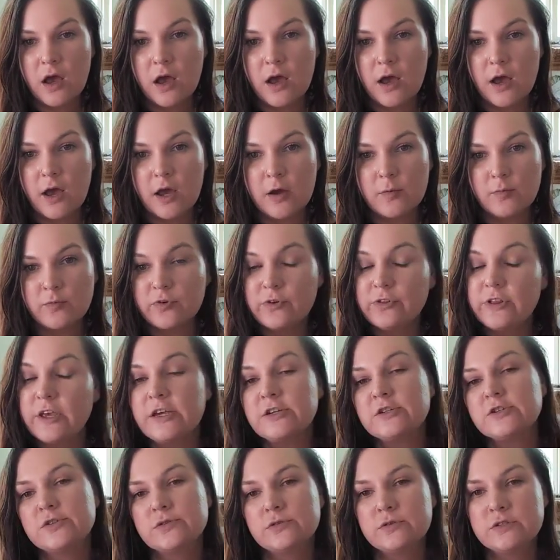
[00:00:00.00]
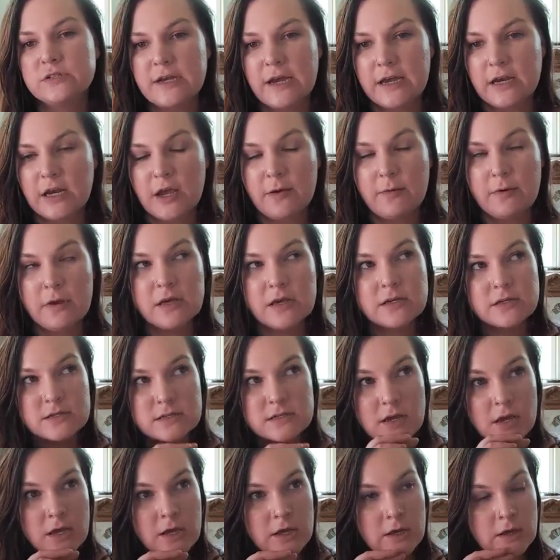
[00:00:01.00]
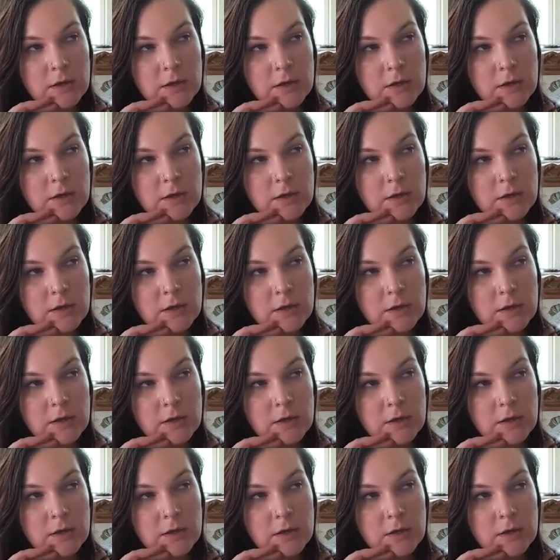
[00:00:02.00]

um relational dynamics.